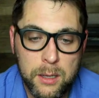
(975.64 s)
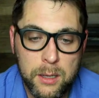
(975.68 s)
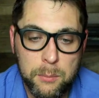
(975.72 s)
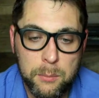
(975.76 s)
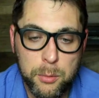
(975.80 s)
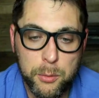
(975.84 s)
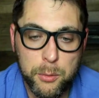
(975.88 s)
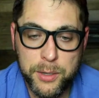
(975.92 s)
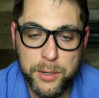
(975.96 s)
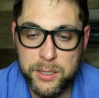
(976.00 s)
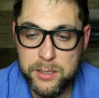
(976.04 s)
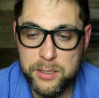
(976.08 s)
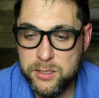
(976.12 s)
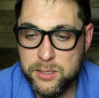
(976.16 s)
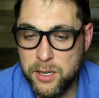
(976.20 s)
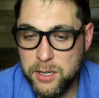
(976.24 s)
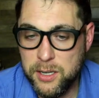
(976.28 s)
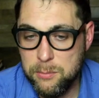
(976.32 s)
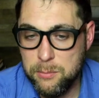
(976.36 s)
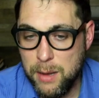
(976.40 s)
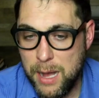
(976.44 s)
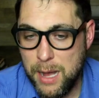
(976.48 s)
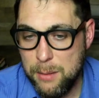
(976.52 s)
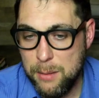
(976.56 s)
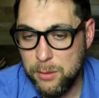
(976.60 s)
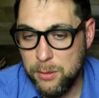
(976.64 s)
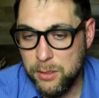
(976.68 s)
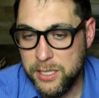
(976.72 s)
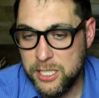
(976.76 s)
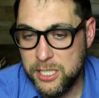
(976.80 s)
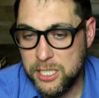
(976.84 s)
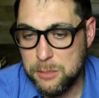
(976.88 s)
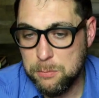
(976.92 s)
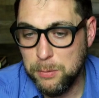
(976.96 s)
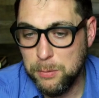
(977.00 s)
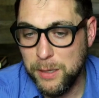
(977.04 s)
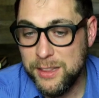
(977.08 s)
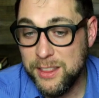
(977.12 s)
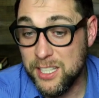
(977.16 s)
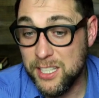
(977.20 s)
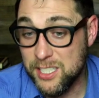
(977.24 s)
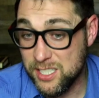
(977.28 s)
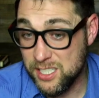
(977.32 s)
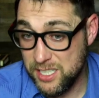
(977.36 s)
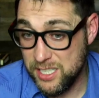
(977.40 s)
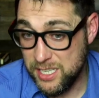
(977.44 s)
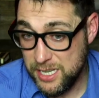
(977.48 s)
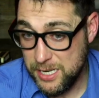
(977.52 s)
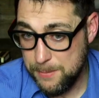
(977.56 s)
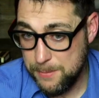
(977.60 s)
Berean Study Bible. He split the
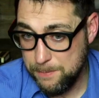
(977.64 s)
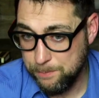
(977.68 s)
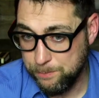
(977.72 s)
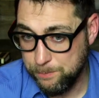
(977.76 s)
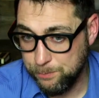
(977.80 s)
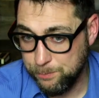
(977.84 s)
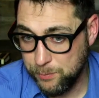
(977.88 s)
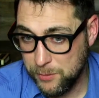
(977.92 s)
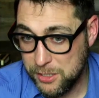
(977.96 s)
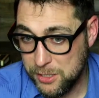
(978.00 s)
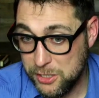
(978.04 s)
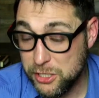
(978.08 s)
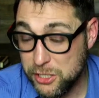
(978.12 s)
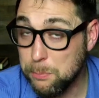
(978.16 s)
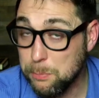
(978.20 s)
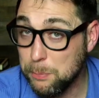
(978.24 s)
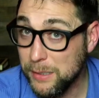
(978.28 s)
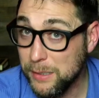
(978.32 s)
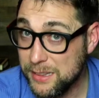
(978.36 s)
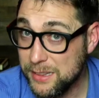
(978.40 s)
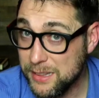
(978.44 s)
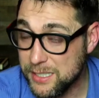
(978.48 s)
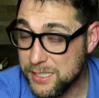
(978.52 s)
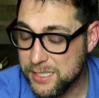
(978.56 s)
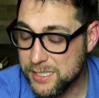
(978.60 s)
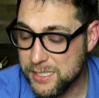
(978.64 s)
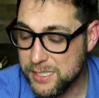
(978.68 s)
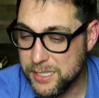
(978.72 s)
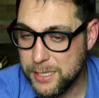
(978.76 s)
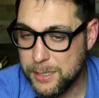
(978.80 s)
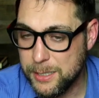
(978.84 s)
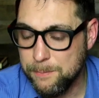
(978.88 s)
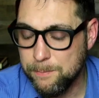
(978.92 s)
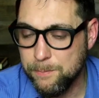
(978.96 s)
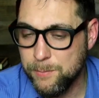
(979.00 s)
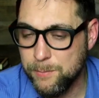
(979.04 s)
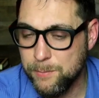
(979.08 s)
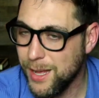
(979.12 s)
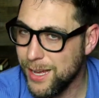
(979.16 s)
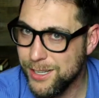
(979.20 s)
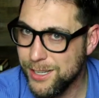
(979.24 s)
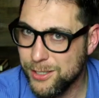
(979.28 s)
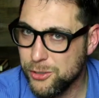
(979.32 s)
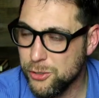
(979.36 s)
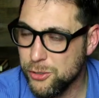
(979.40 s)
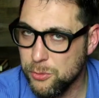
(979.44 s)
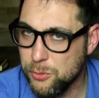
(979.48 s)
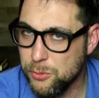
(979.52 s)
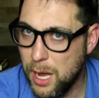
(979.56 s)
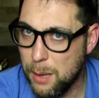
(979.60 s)
sea split the sea, not a
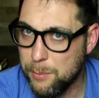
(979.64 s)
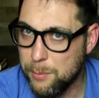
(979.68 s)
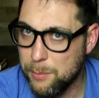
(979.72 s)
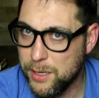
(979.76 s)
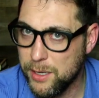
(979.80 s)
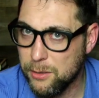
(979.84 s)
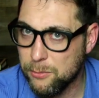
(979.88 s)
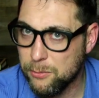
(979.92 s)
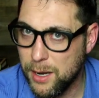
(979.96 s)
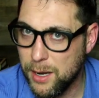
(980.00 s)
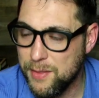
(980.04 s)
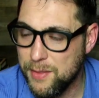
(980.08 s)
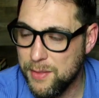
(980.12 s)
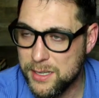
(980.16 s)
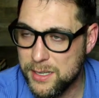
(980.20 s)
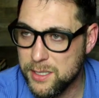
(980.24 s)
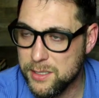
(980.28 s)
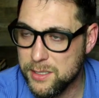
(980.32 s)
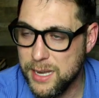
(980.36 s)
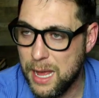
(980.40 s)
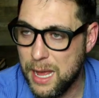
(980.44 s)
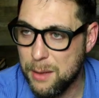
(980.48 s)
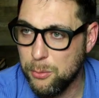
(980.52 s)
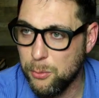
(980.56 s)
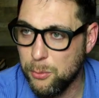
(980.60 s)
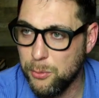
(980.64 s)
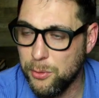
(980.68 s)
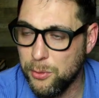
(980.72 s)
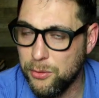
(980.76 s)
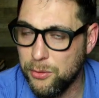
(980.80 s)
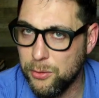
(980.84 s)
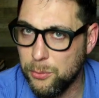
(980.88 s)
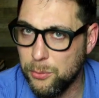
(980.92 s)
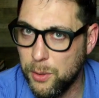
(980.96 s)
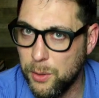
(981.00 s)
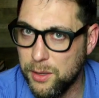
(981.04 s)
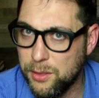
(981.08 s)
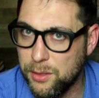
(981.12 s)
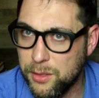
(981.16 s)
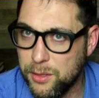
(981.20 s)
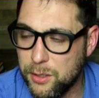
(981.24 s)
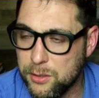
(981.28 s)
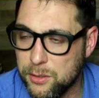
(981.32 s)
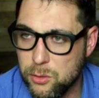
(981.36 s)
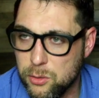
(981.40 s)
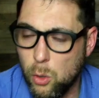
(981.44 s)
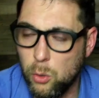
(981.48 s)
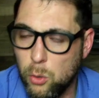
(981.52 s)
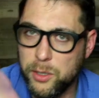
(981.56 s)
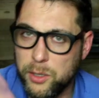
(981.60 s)
tsunami, right? That doesn't happen with, with
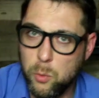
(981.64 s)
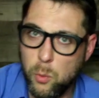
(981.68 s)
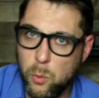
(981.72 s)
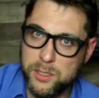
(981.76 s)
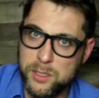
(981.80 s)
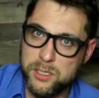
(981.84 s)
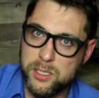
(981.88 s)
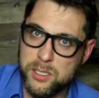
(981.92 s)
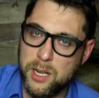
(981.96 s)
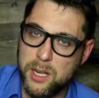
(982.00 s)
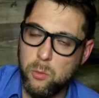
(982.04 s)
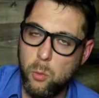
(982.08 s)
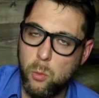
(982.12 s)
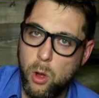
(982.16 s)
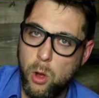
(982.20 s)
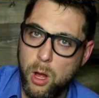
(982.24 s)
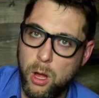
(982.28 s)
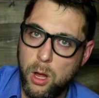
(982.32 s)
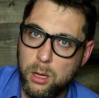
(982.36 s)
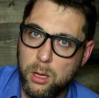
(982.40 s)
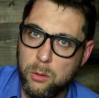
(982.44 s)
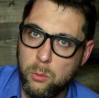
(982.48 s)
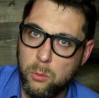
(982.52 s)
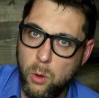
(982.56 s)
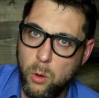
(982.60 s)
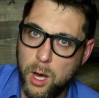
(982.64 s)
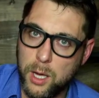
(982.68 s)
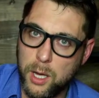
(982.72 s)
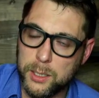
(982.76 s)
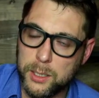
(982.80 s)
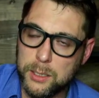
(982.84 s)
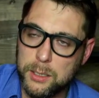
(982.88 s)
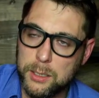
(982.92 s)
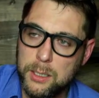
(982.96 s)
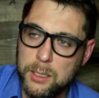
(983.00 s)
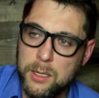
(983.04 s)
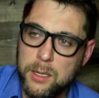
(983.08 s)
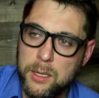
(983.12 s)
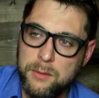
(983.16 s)
there's only one side of wall water.